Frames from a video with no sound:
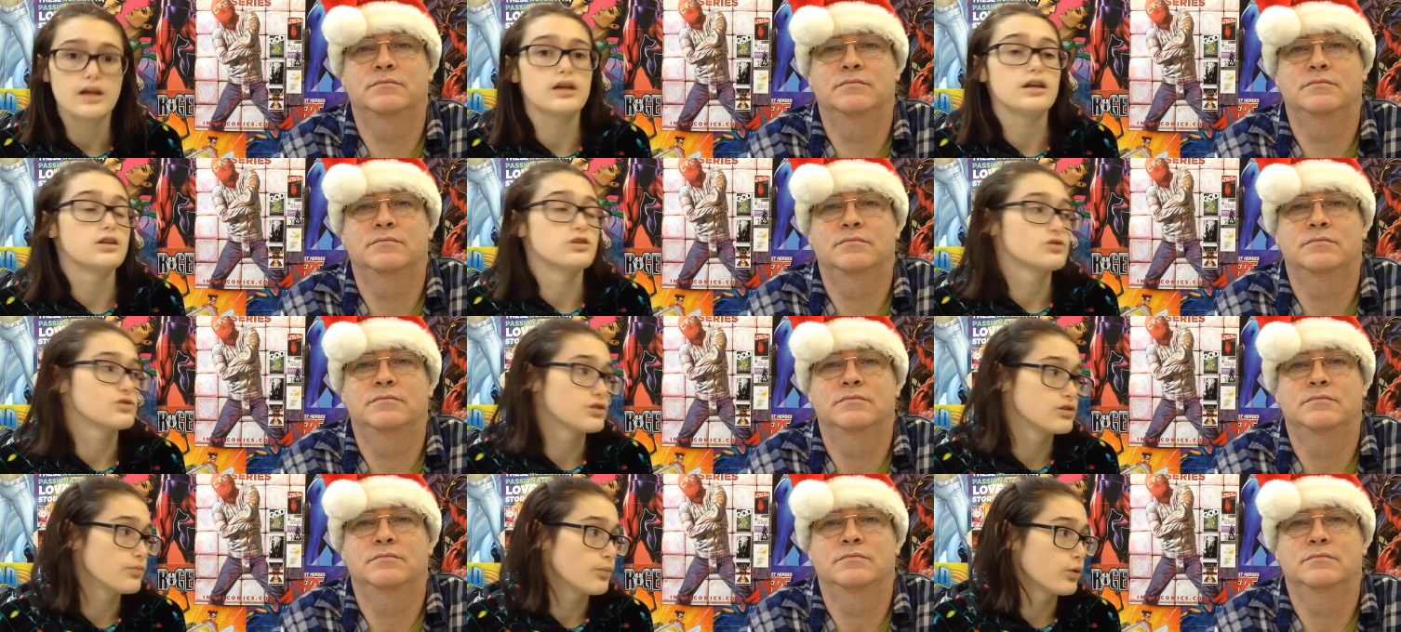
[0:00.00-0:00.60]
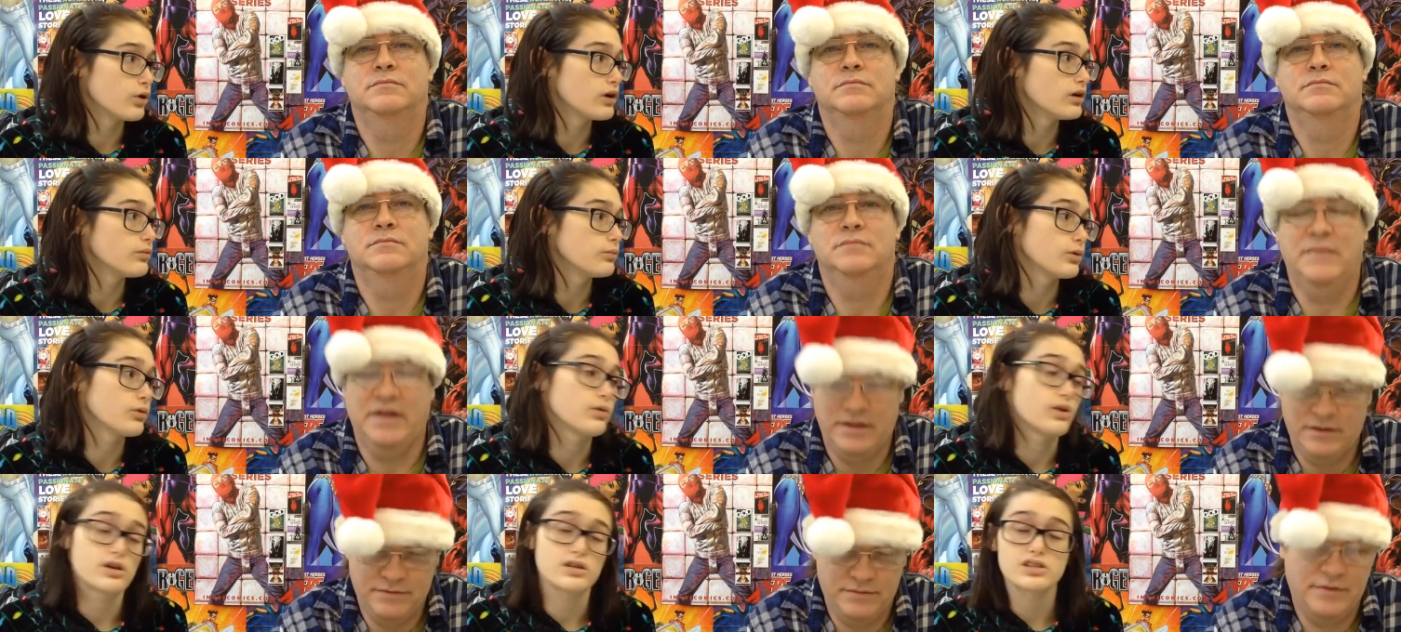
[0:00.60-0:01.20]
Speaker 1: in Shreveport,
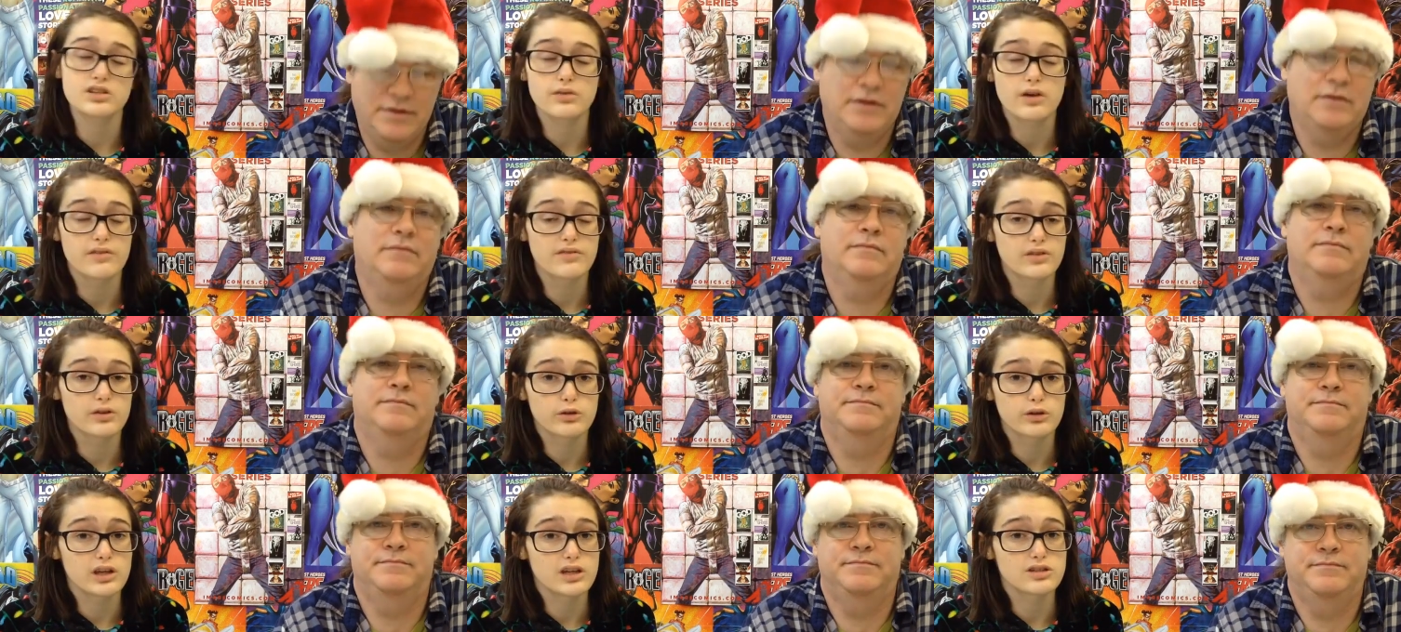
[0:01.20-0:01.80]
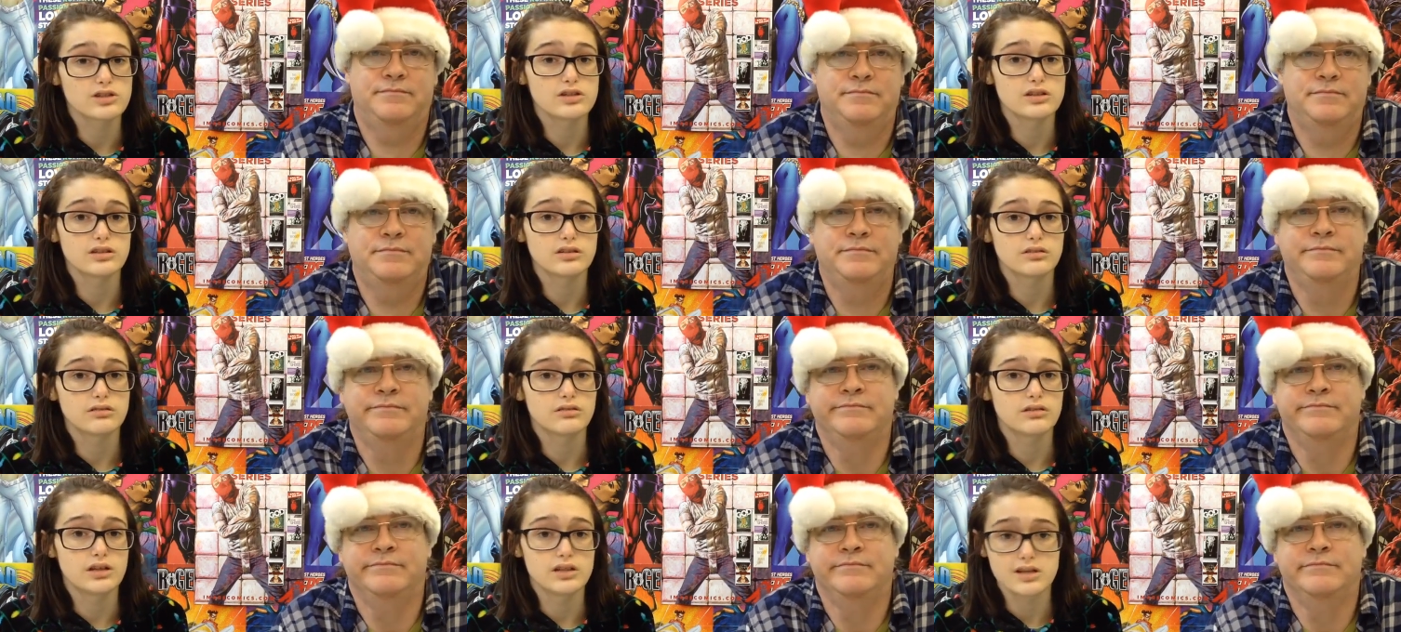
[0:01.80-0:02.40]
but we also have a location
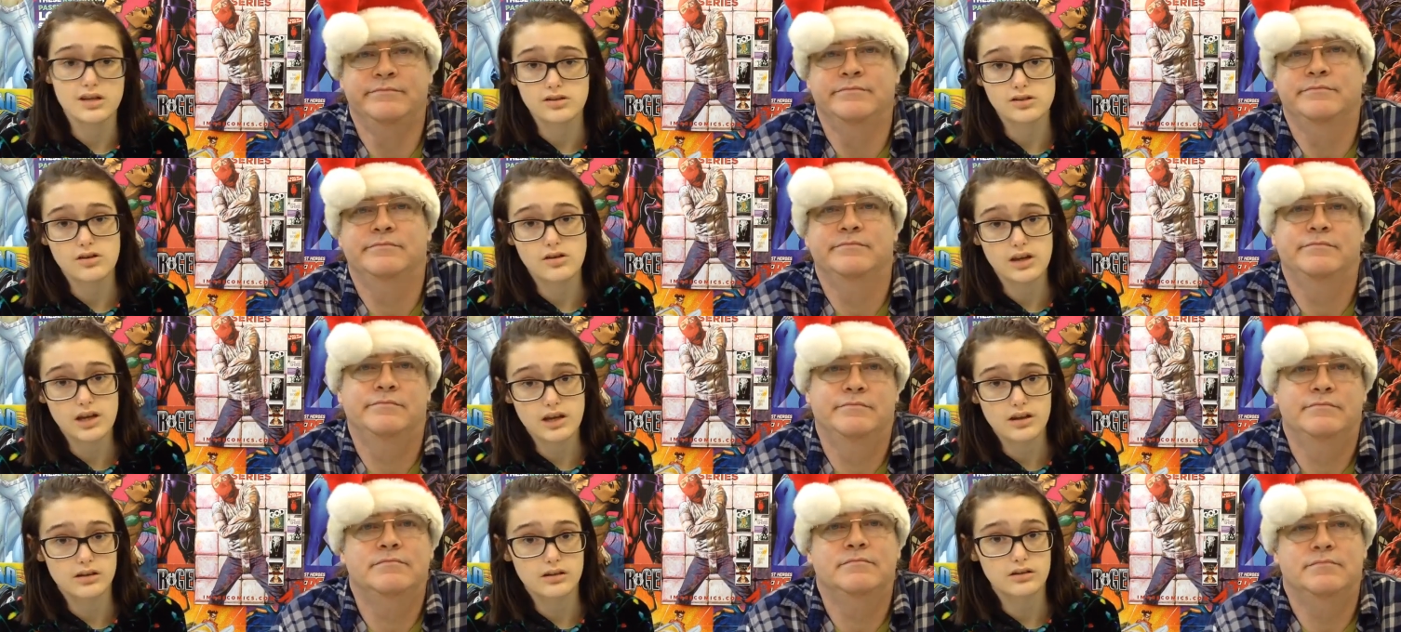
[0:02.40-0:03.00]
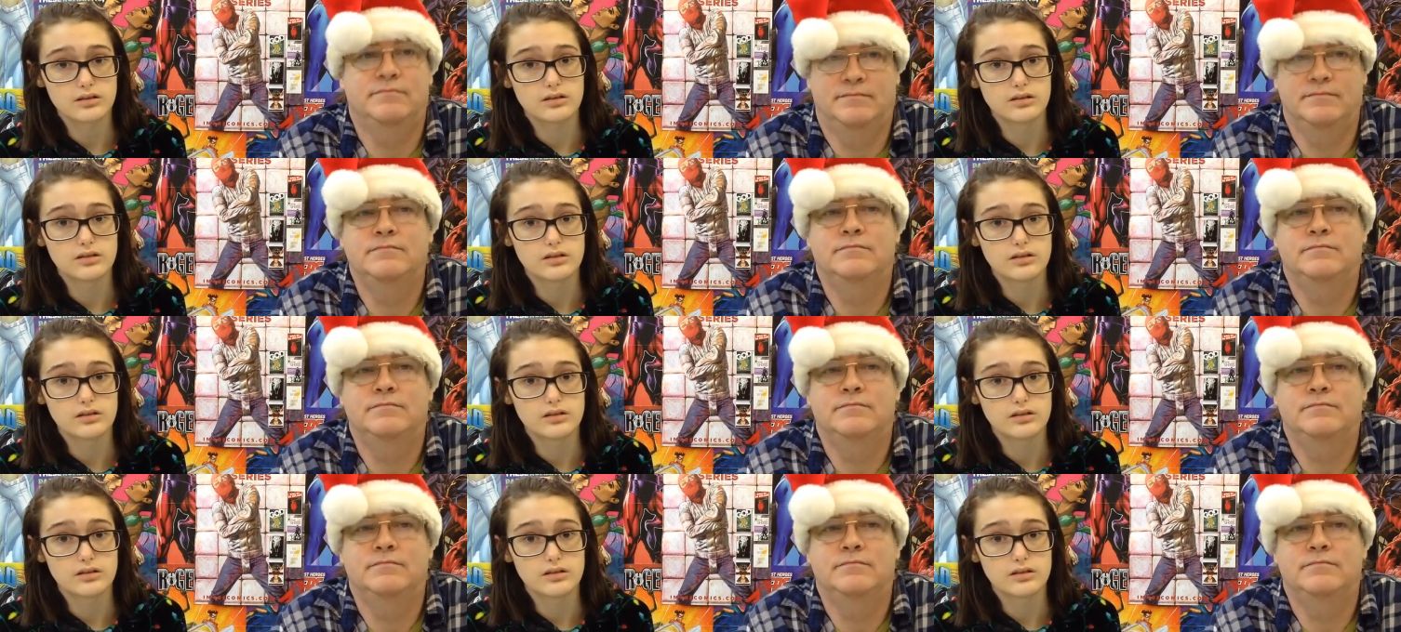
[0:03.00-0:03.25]
in Texarkana